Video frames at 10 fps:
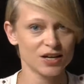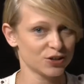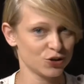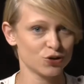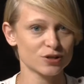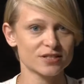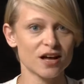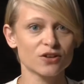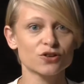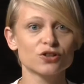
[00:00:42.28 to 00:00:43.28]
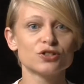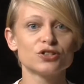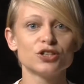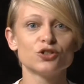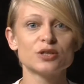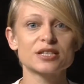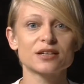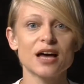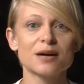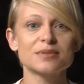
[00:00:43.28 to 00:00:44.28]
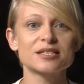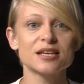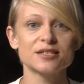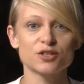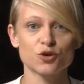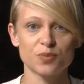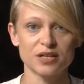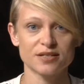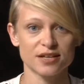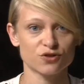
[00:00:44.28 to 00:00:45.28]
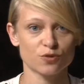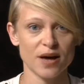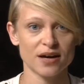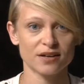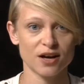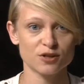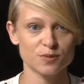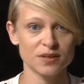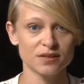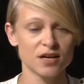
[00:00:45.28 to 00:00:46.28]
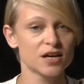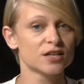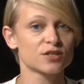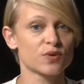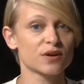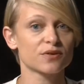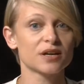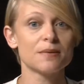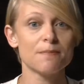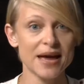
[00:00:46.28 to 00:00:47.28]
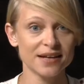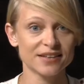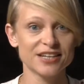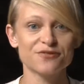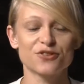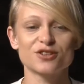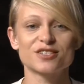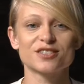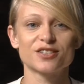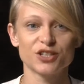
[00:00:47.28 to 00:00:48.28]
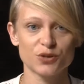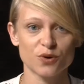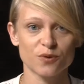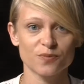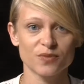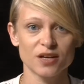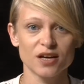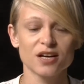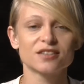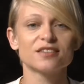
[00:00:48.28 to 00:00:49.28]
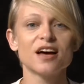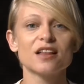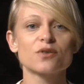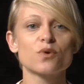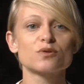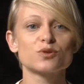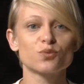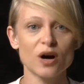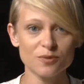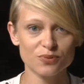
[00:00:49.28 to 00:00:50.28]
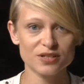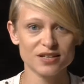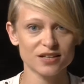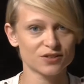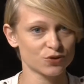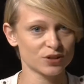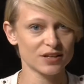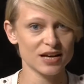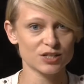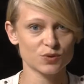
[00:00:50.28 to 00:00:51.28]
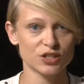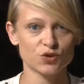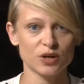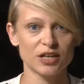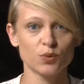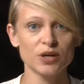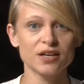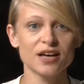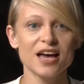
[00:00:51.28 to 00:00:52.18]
The US dollar continued its climb since the European Central Bank announcement, strengthening mainly versus the euro. The dollar rose 1% during last week's trading week